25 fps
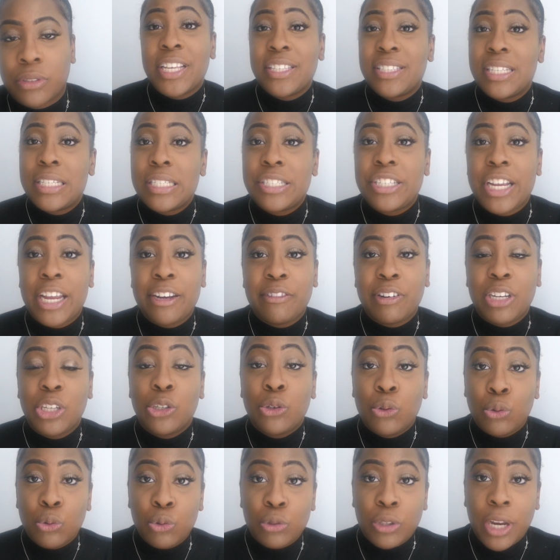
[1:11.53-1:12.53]
This is generally
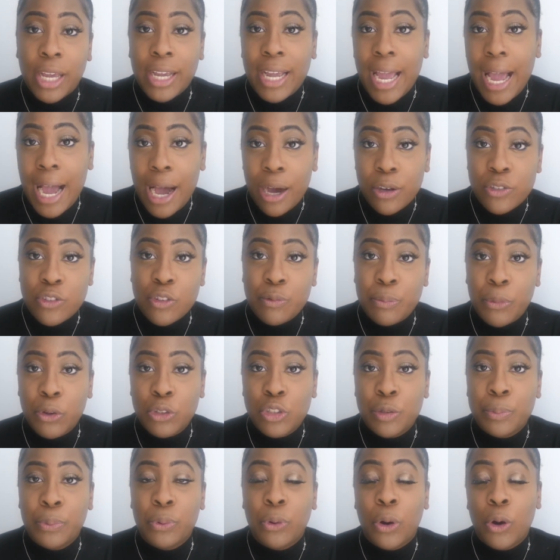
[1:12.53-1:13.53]
called like a house of
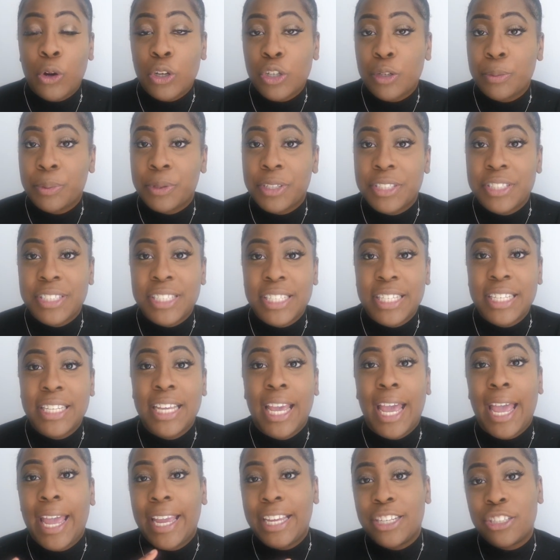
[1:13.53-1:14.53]
multiple occupancy,
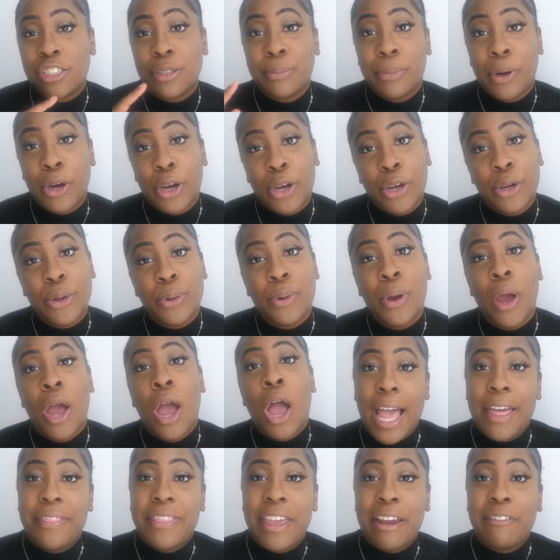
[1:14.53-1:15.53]
a HMO,
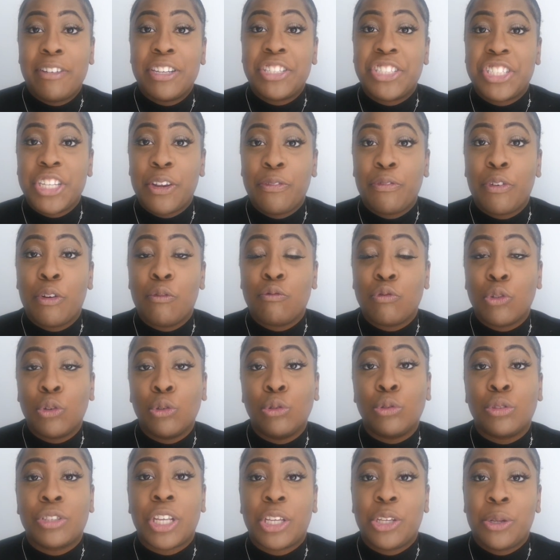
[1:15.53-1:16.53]
and there are different
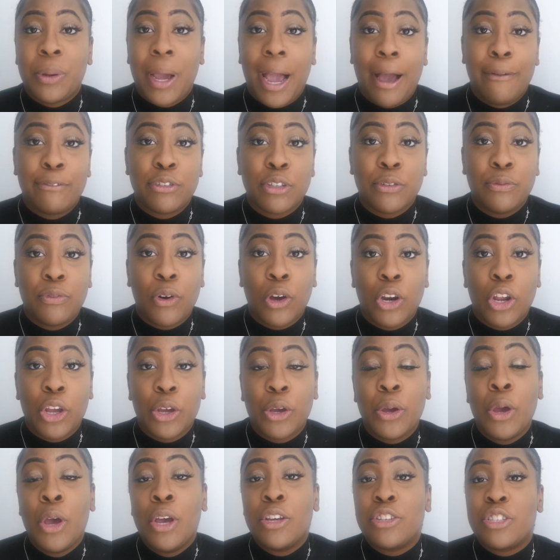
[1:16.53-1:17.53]
rules that you have to
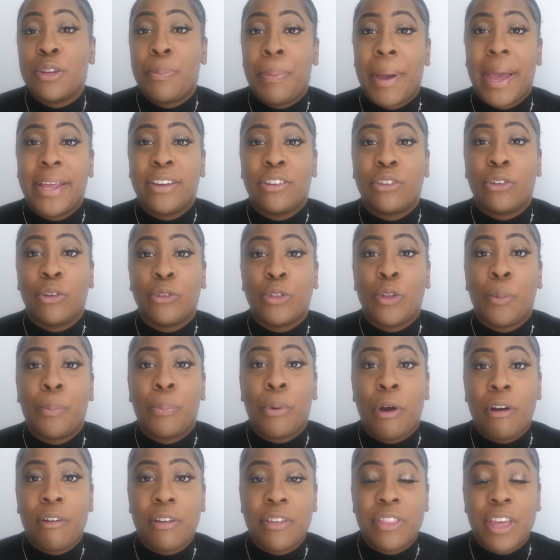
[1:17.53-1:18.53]
follow depending on the
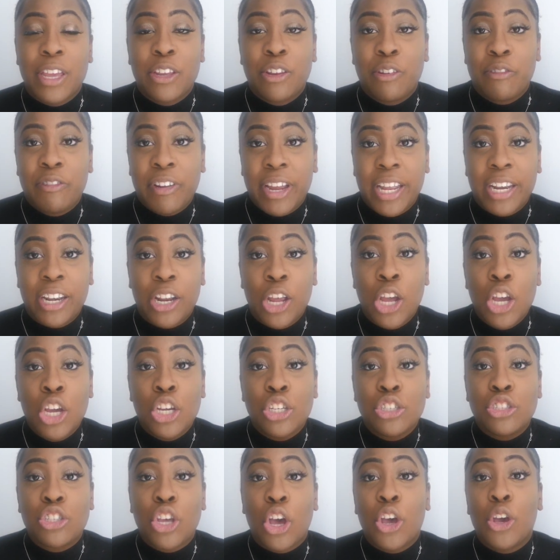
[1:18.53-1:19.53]
borough that you're in.
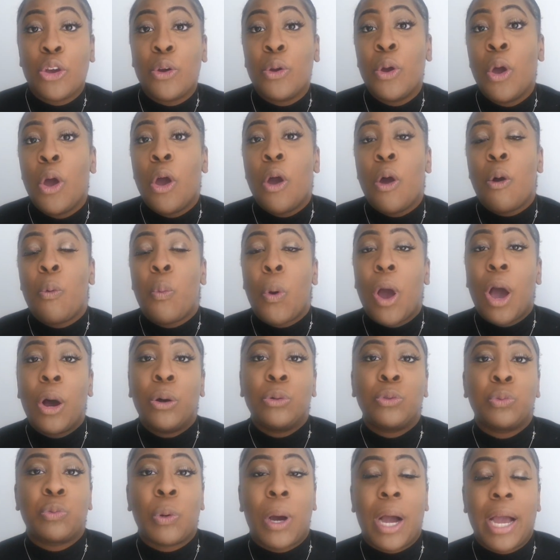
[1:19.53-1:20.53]
So
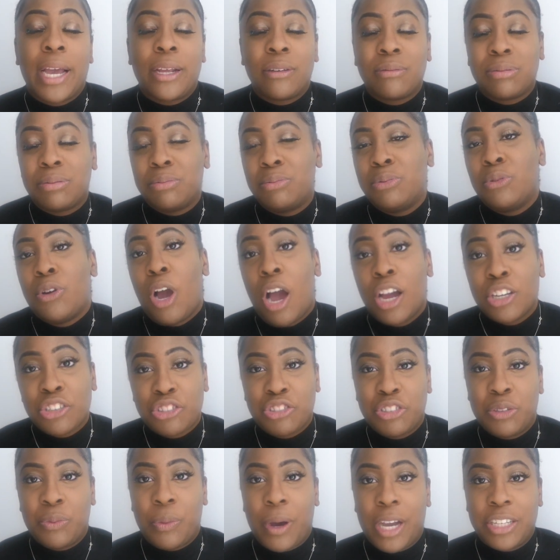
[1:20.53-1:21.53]
worldwide,
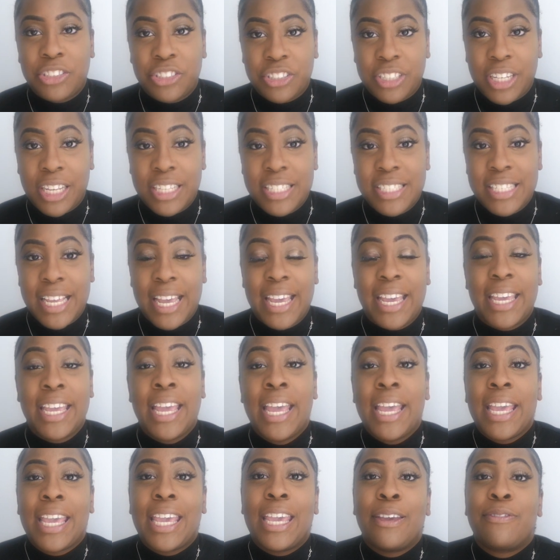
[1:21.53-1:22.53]
countrywide should I
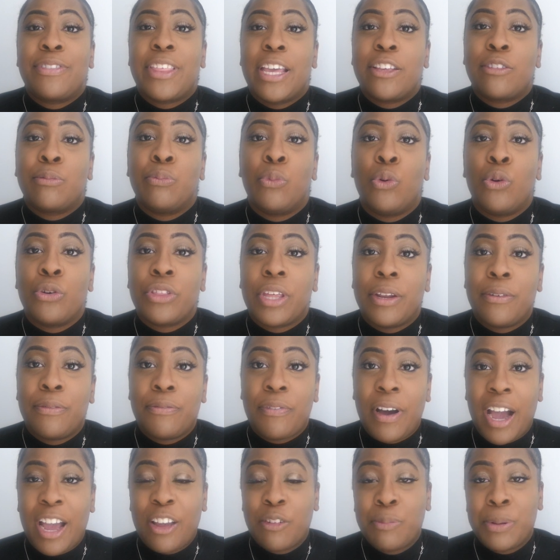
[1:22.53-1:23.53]
say, if there's more than
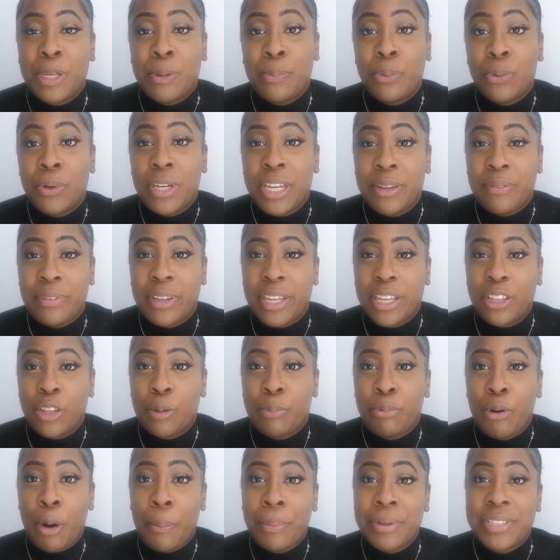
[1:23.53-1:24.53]
5 people living in the
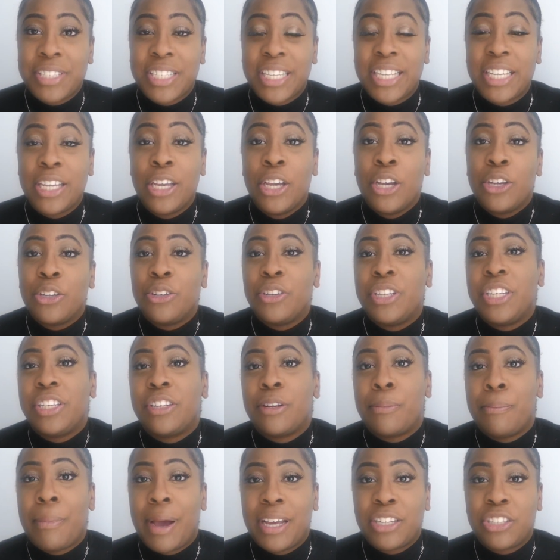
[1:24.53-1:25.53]
property, you
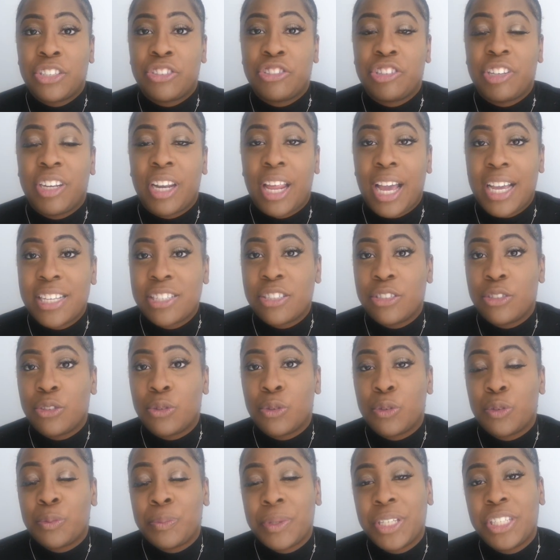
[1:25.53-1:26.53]
need a mandatory license,
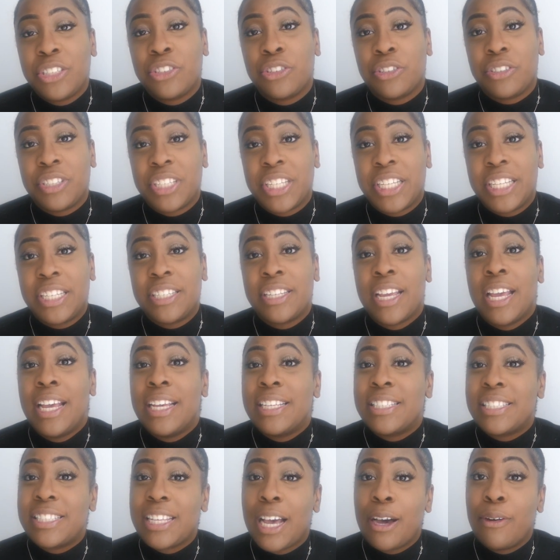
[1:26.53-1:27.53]
which means you'd need
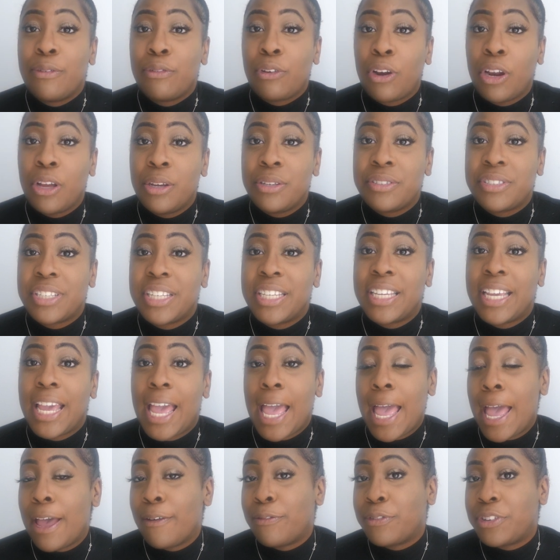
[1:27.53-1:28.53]
self-closing
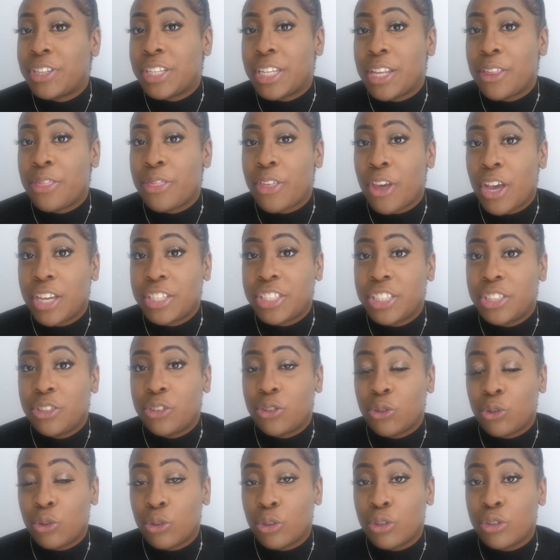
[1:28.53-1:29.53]
FD 30
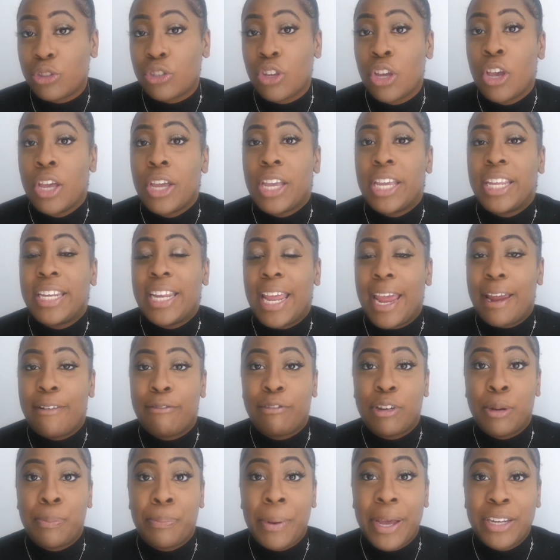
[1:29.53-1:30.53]
doors in
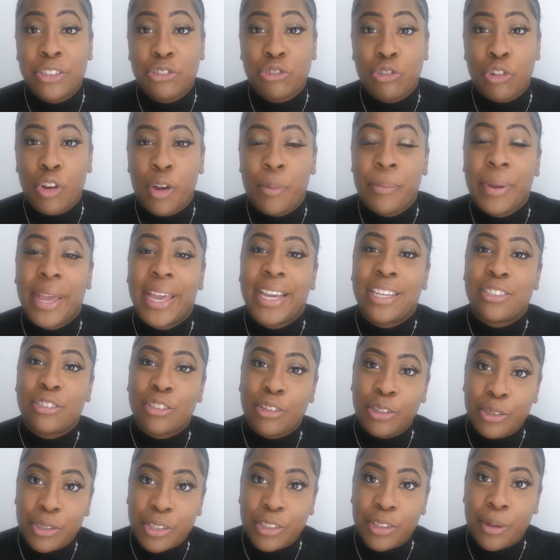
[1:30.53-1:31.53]
every bedroom
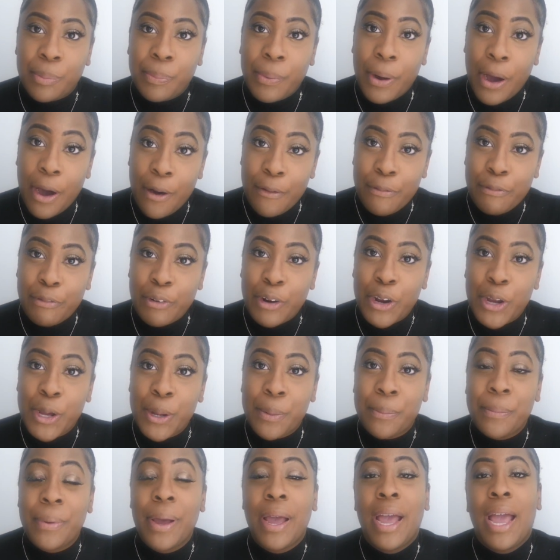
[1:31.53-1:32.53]
excluding the
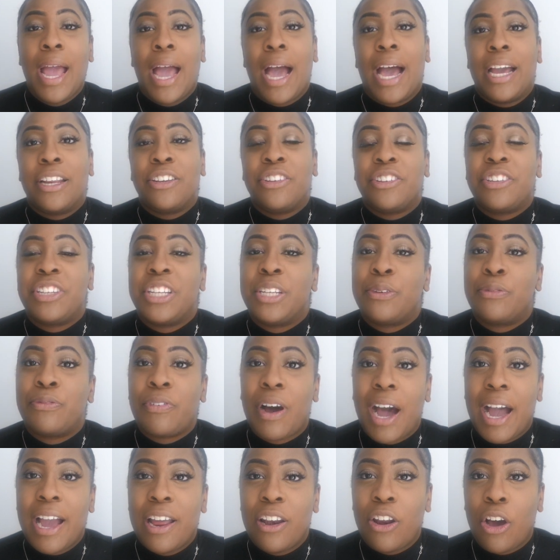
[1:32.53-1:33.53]
bathroom, and you'd need
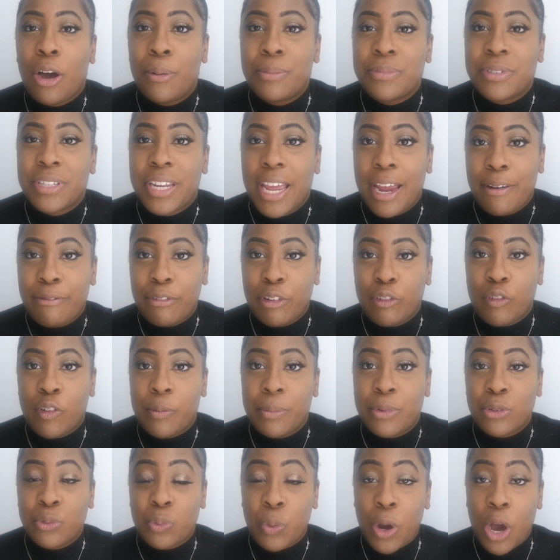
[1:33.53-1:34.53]
fire alarms in every
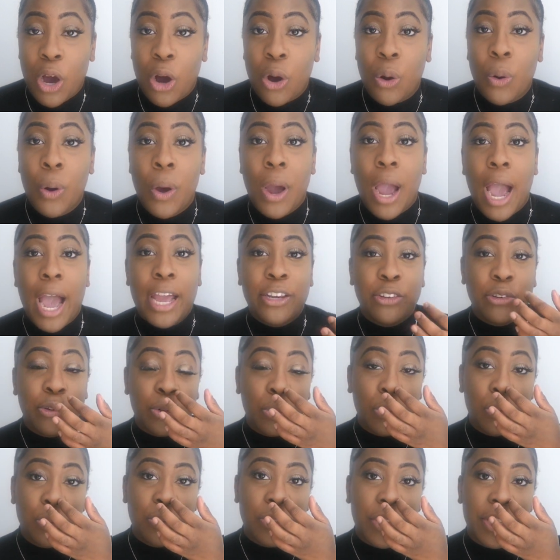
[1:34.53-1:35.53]
room as well, and you'd
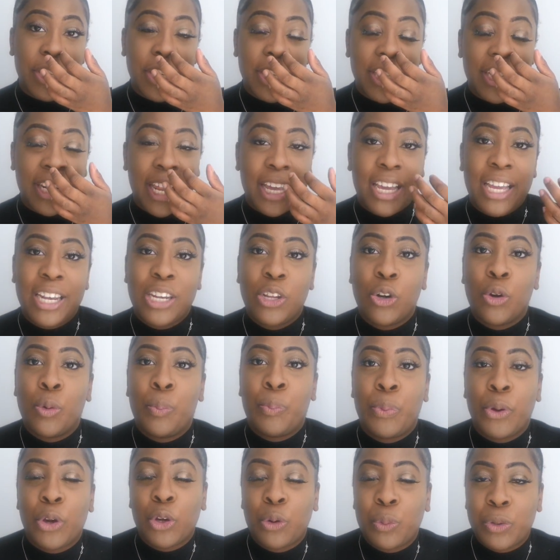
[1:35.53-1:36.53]
also need like a little
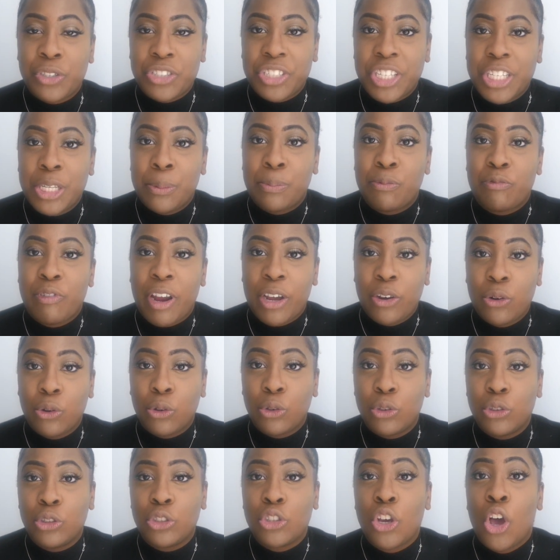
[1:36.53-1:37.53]
book which keeps
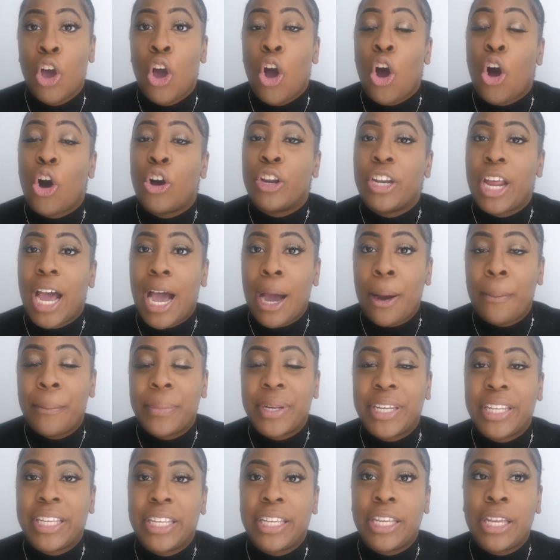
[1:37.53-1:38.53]
record on how
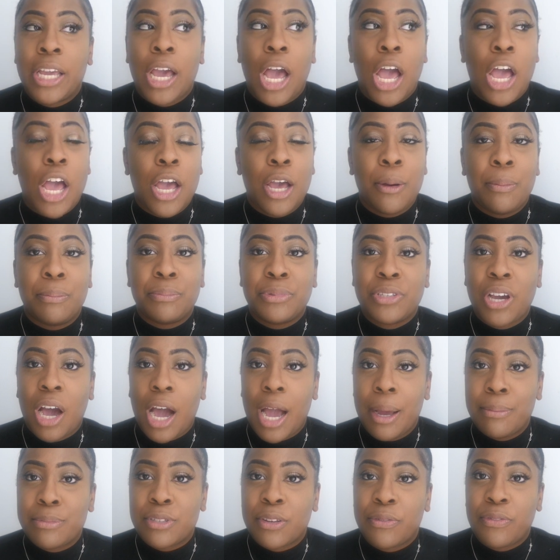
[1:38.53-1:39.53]
many
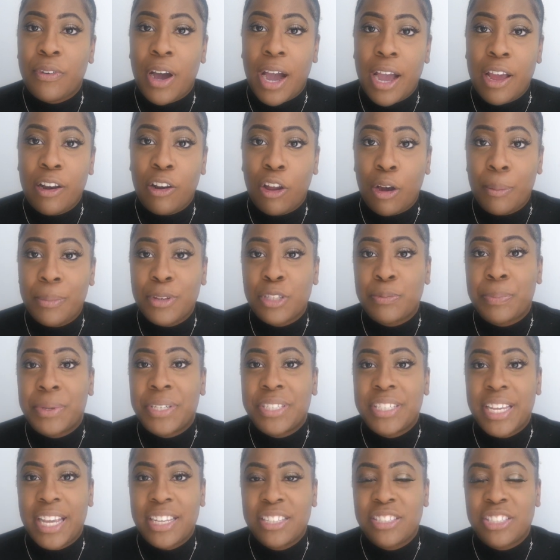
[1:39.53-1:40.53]
times the fire alarm has
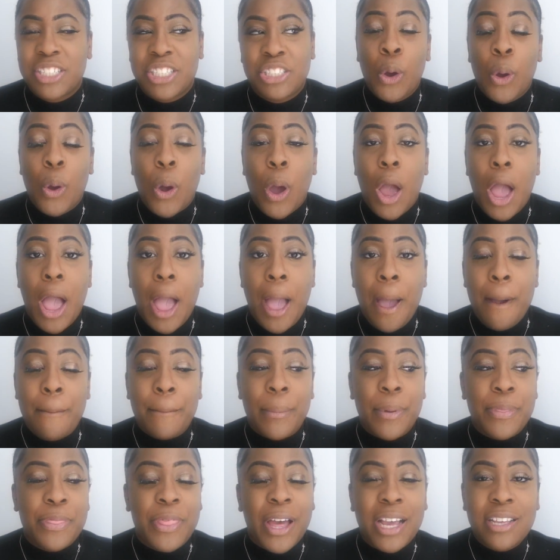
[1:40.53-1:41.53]
been tested.
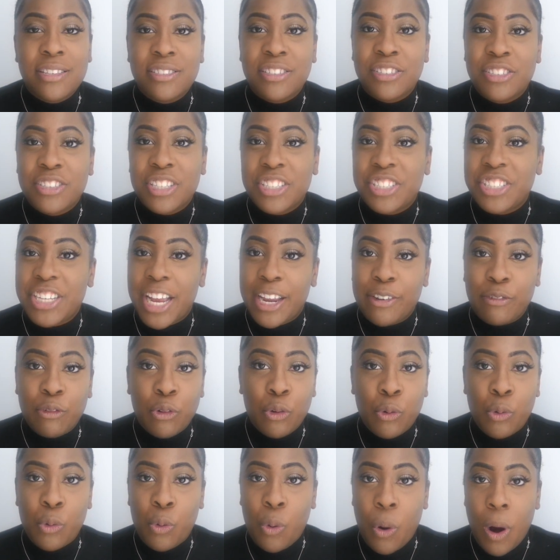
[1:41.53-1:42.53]
That's just the
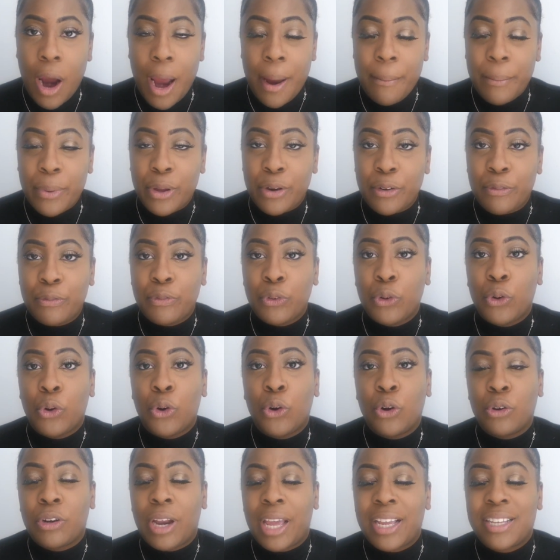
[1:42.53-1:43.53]
general requirement
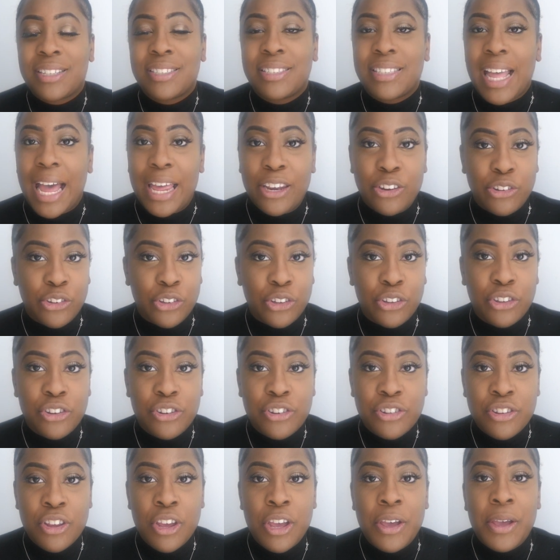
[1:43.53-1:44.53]
for like
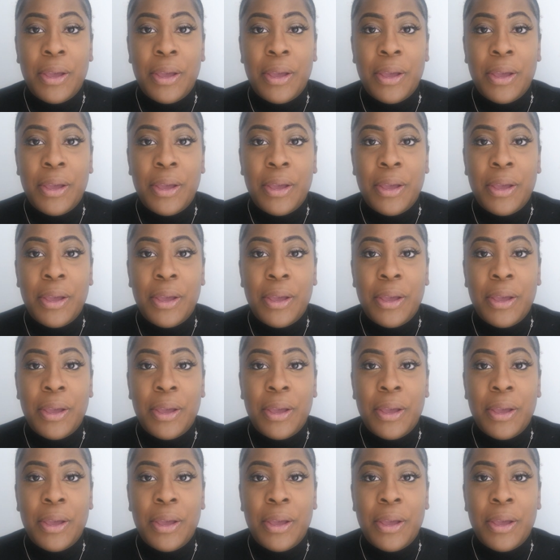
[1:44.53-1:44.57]
standard.